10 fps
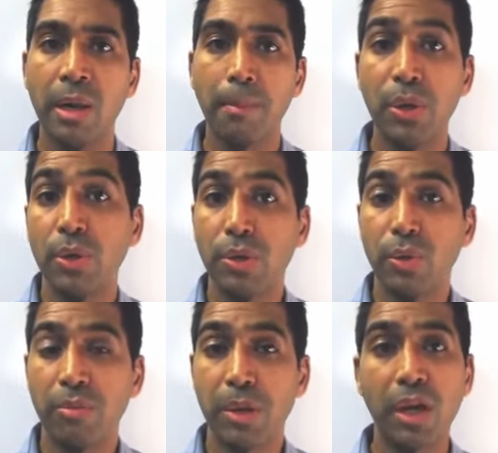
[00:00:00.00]
but you can do it
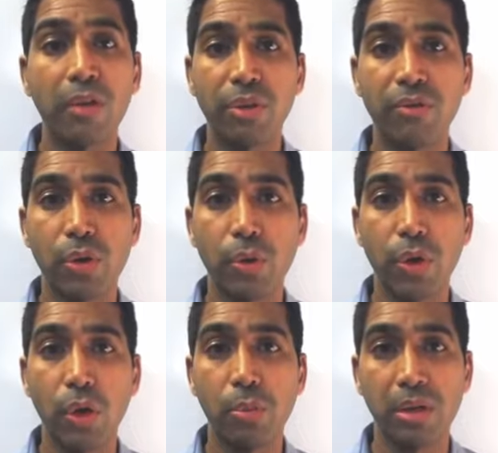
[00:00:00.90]
from the comfort of your own
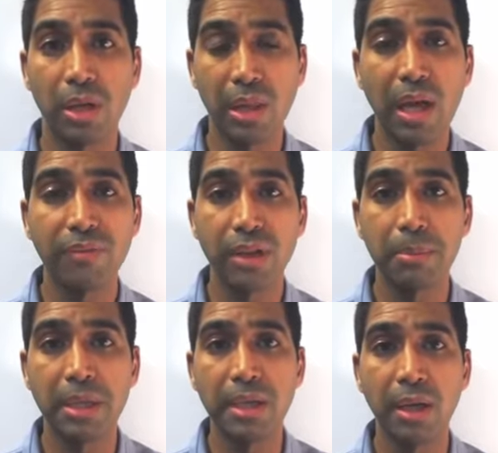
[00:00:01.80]
home, and a lot of it can
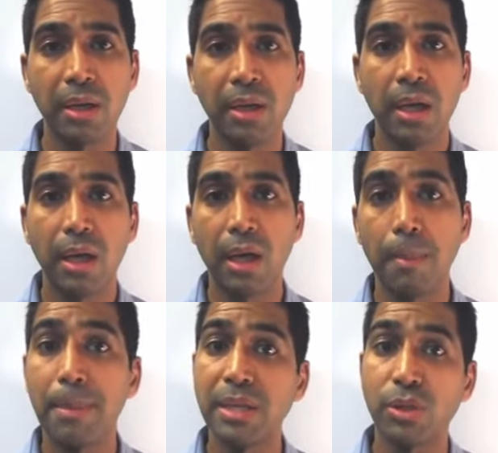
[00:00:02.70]
be done
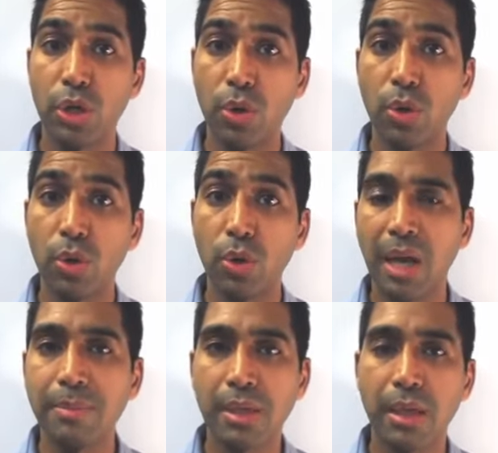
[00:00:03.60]
based on your own
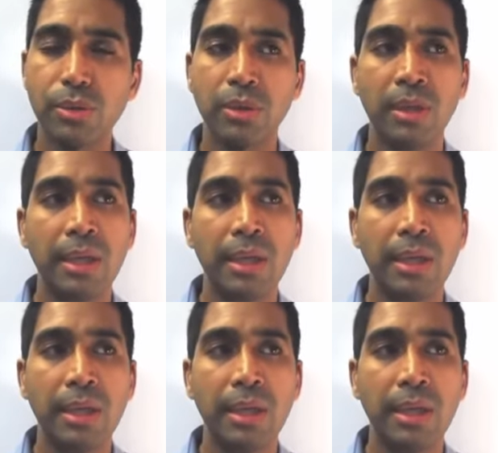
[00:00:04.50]
time schedule.